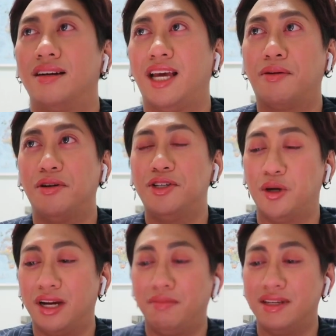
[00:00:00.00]
which I'm
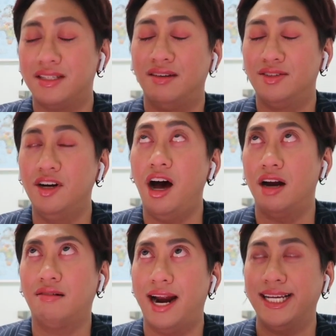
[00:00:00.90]
controlling myself. Do
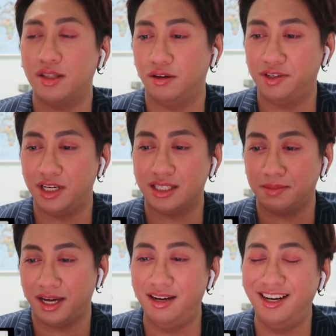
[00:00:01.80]
not cry, Sofrie
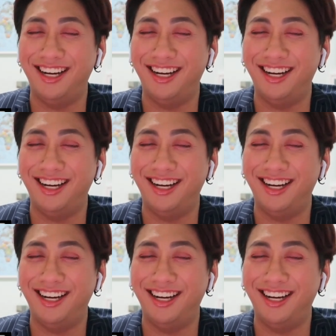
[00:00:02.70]
Jasman.